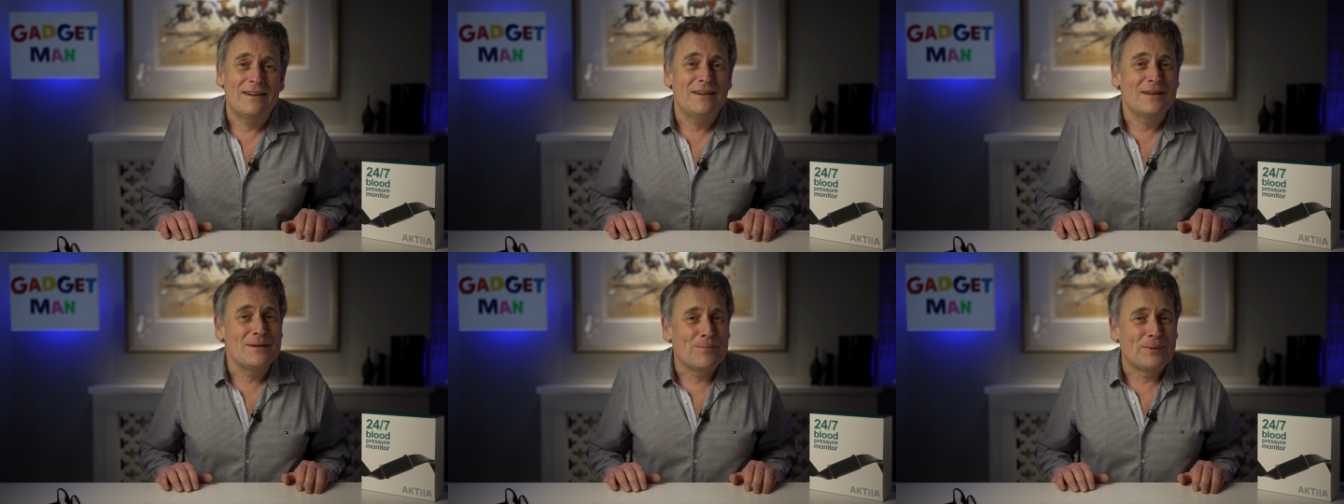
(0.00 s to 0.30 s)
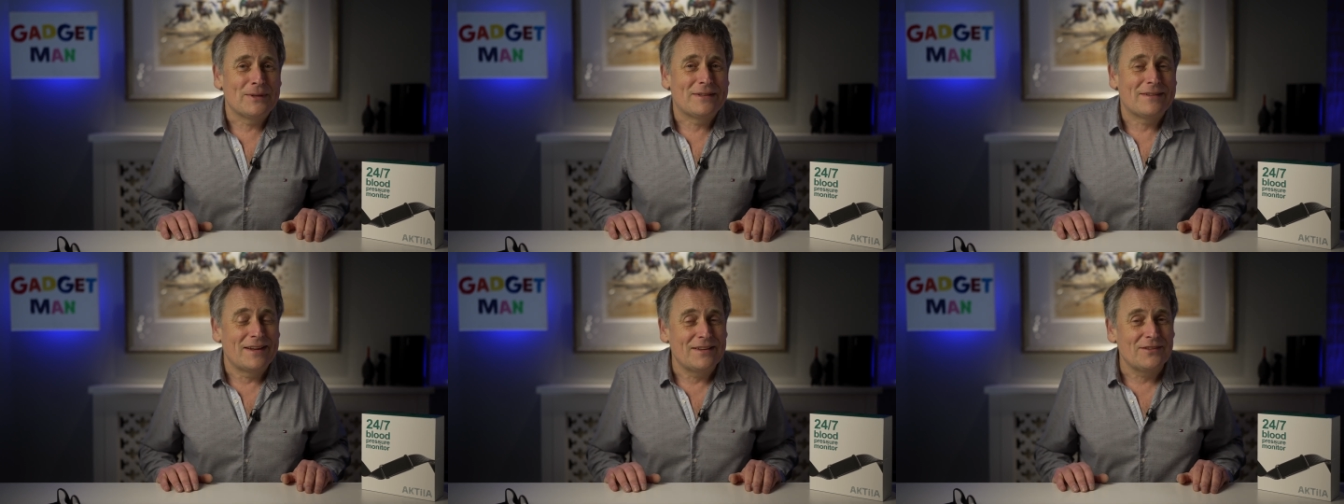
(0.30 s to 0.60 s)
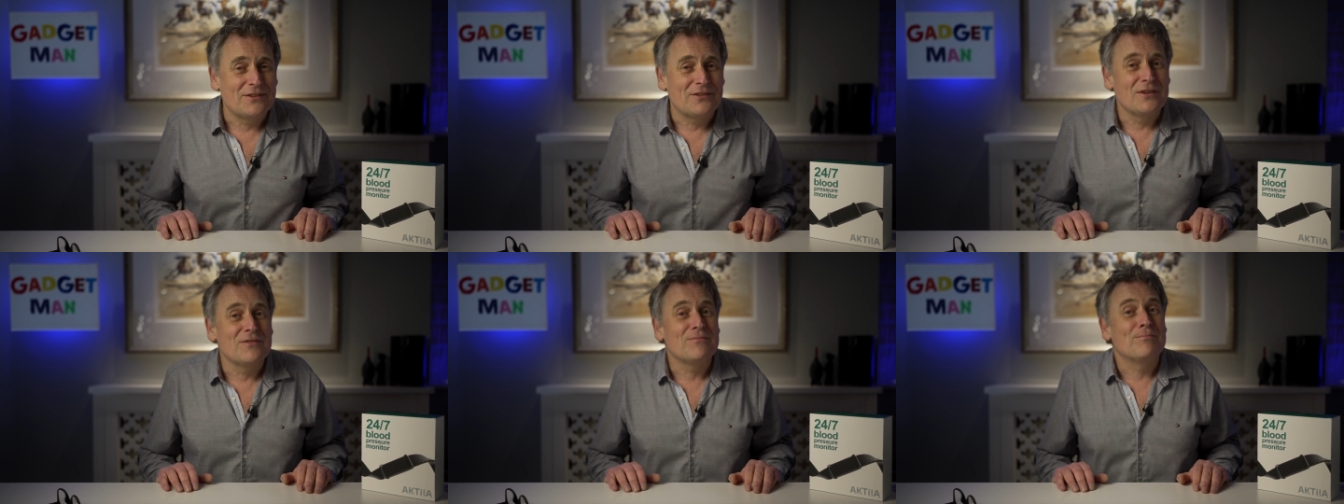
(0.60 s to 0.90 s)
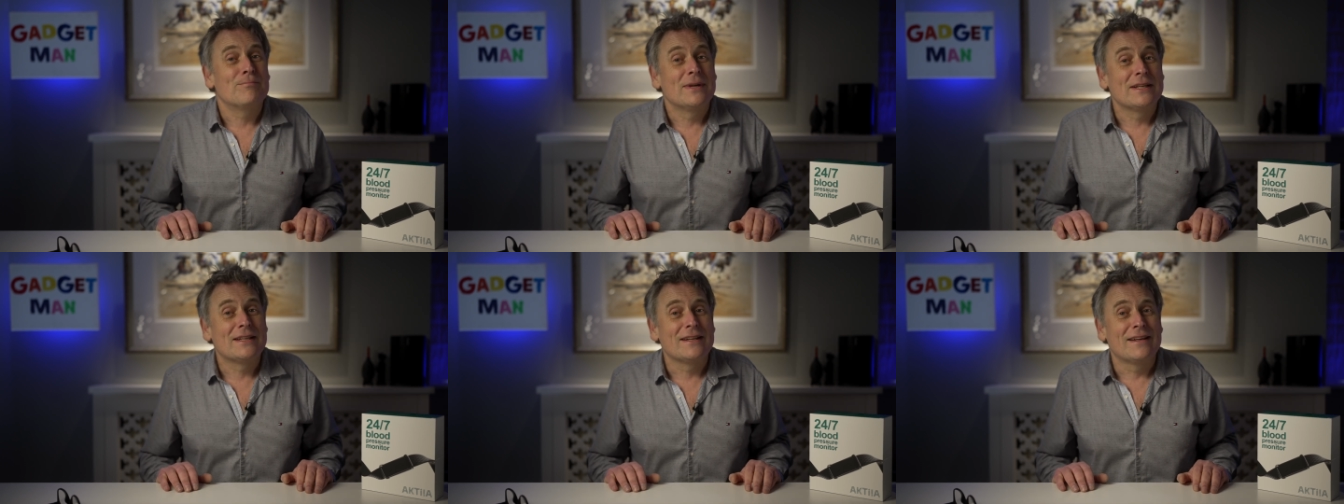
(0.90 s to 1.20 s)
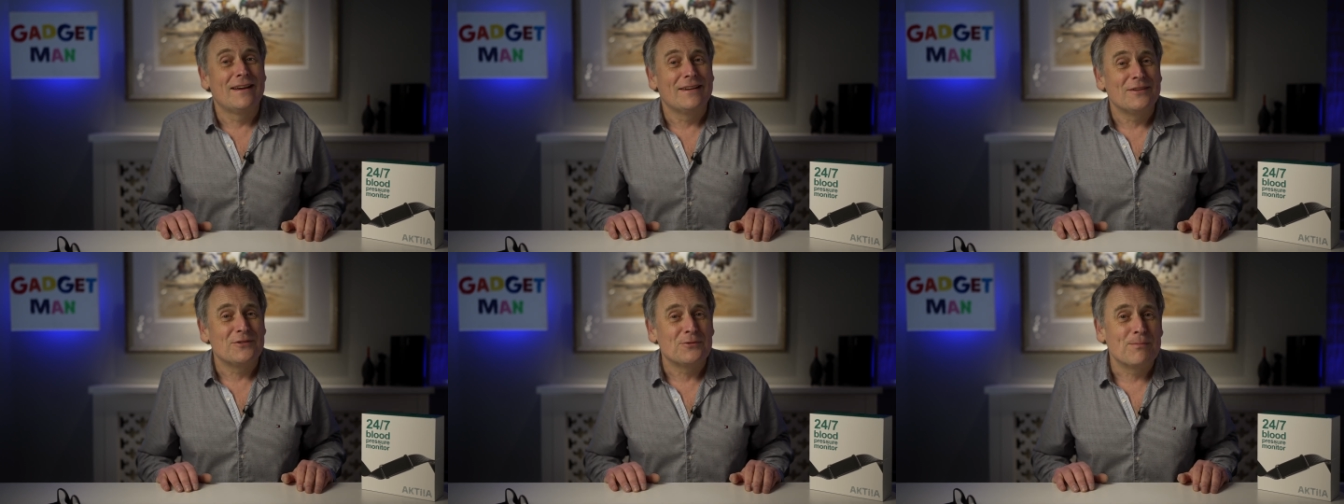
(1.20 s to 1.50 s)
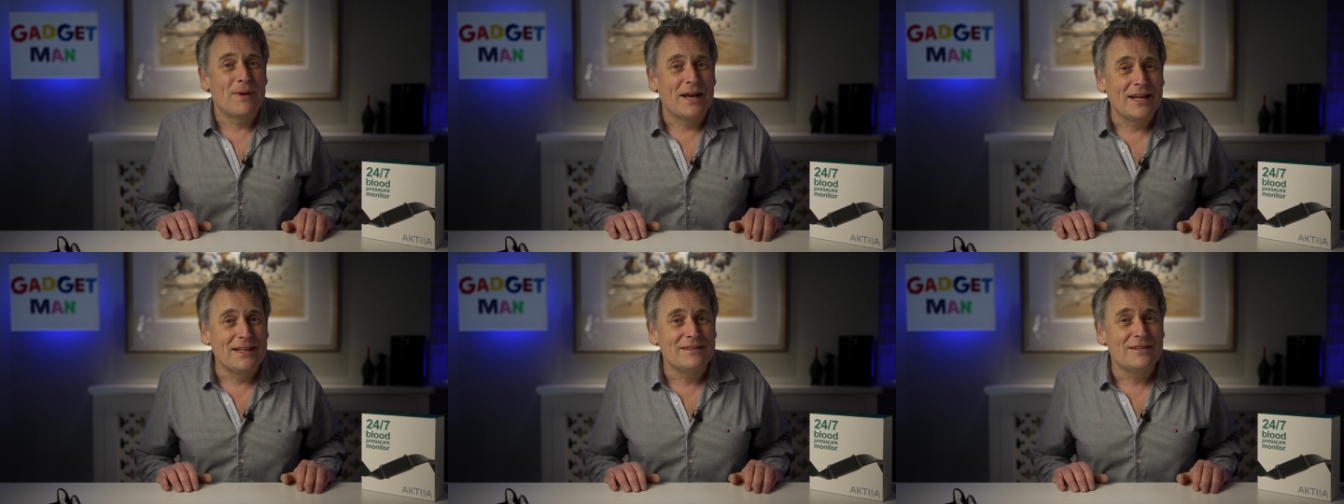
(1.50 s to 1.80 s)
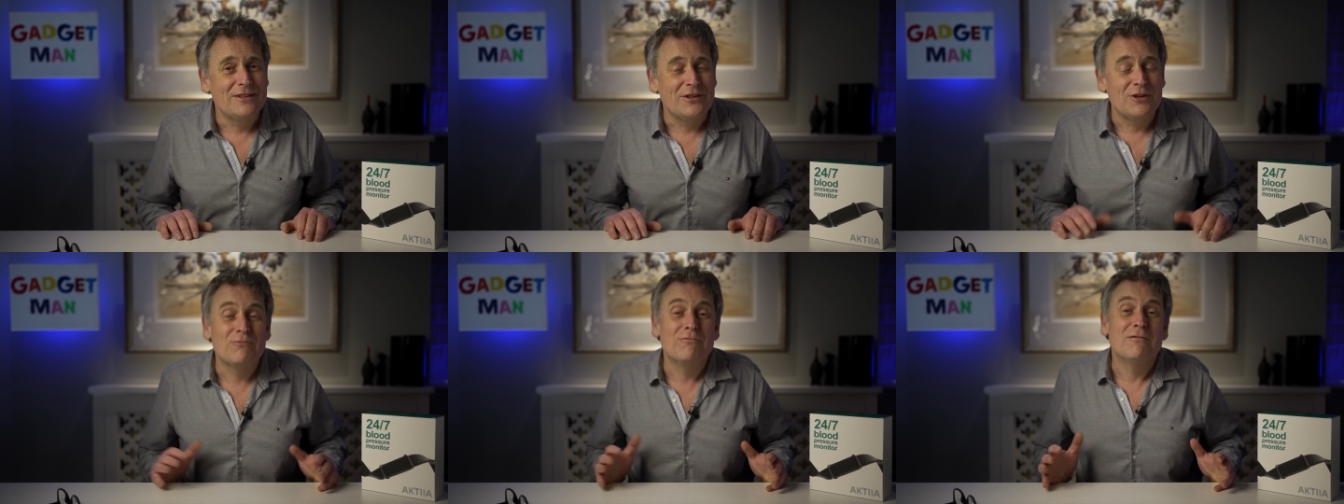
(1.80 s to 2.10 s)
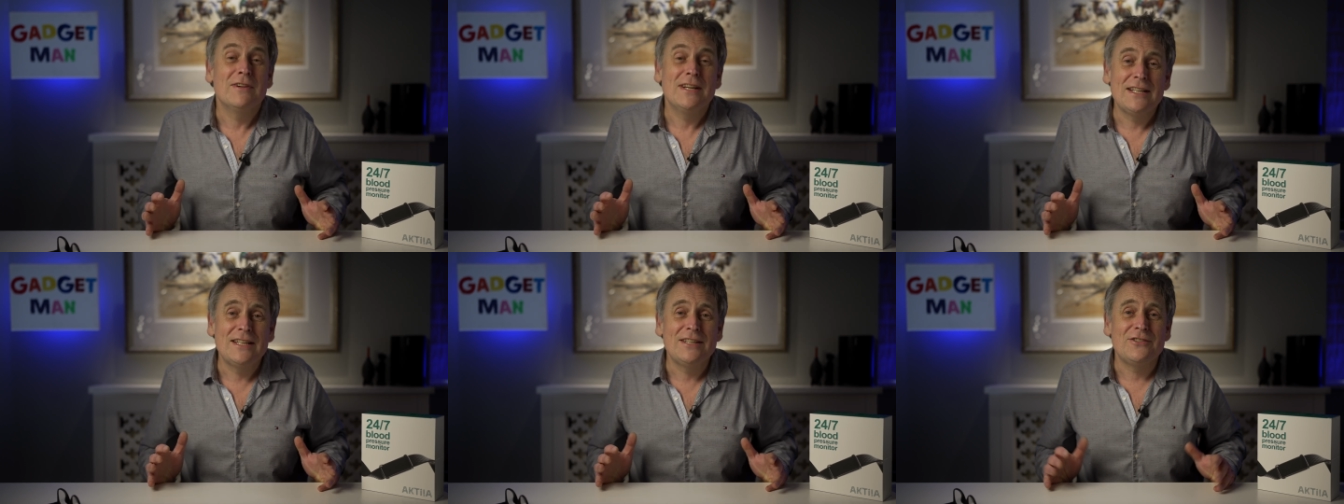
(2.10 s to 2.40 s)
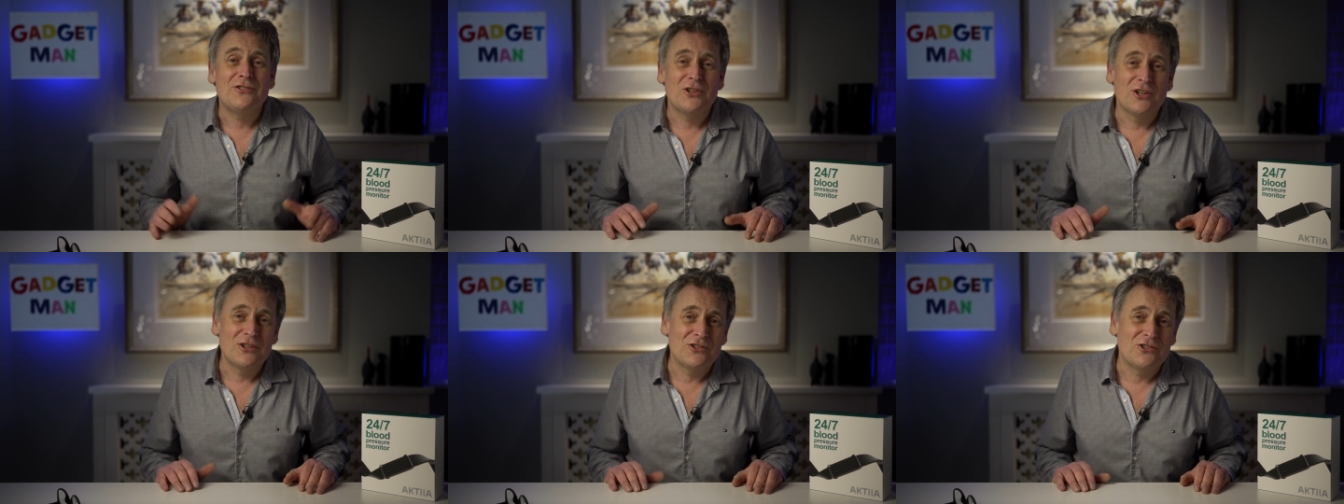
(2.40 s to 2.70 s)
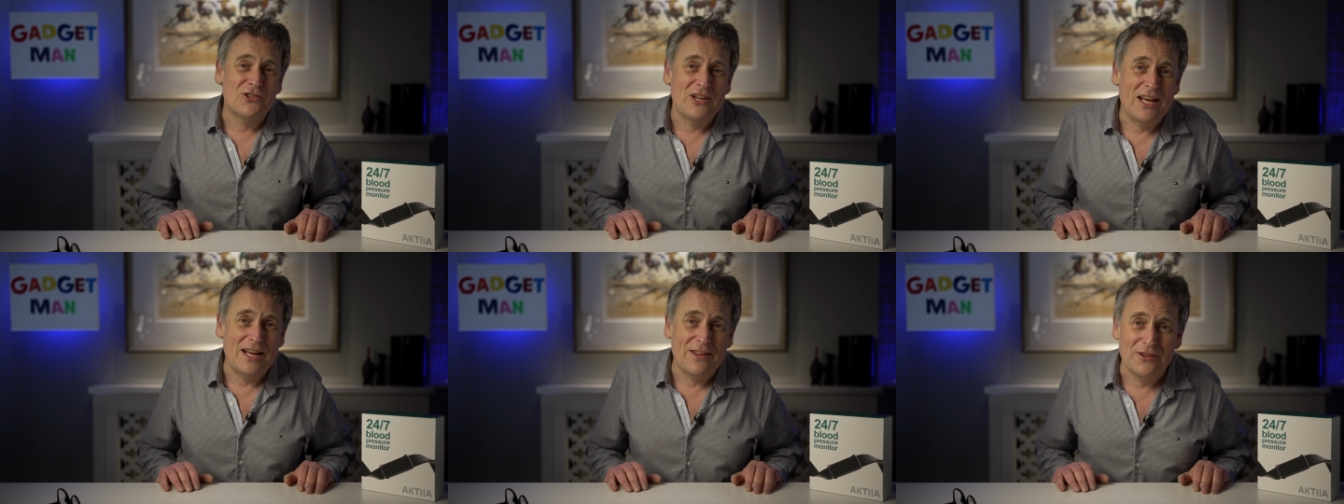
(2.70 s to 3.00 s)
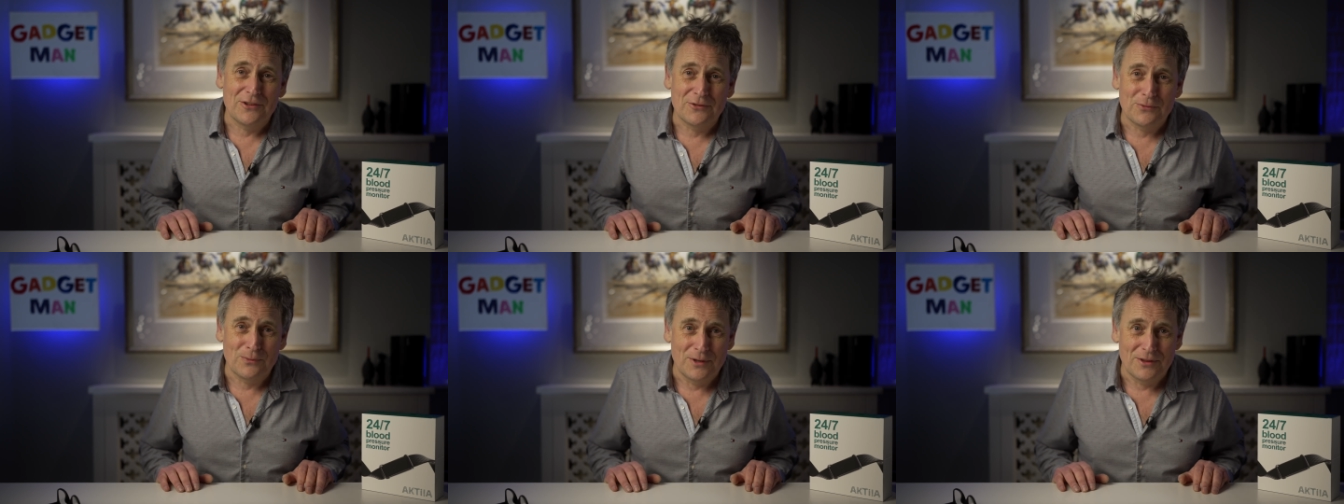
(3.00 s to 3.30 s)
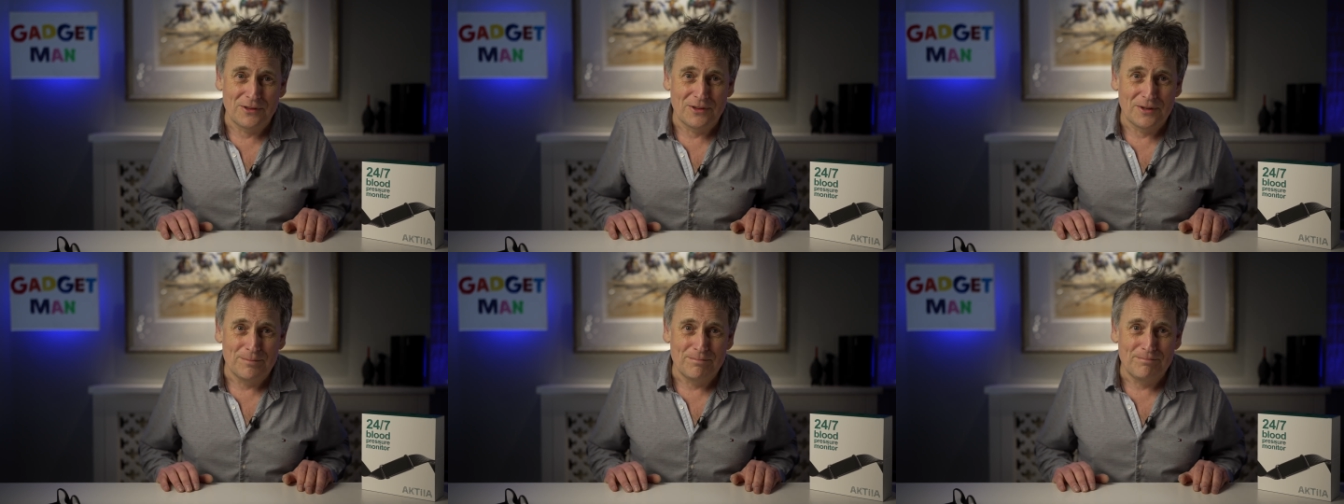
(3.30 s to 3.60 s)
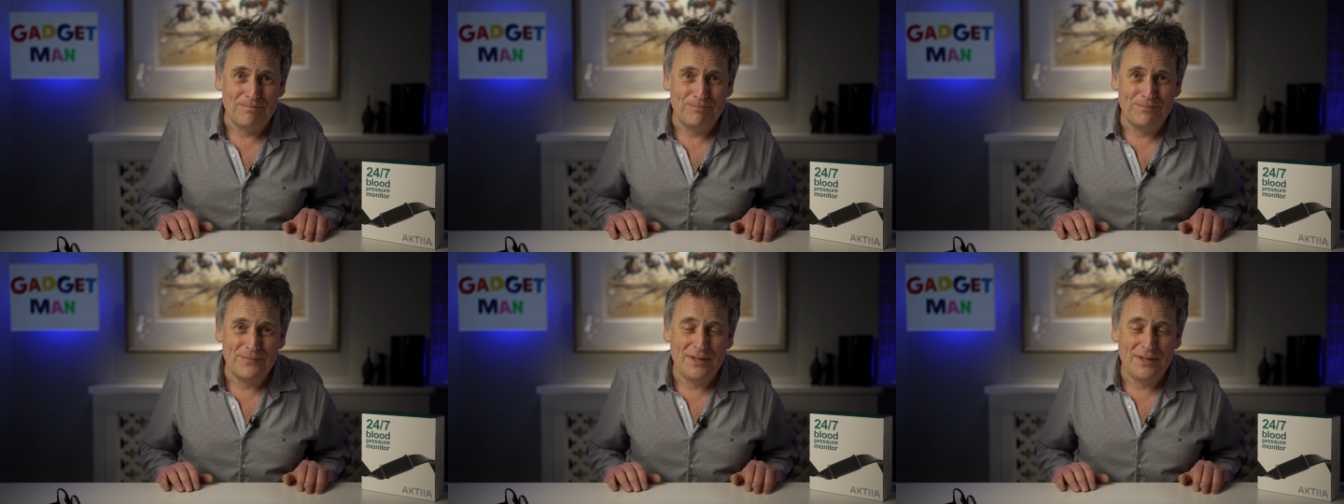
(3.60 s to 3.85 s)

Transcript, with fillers: hypertensive, middle aged men, you really should share this with them.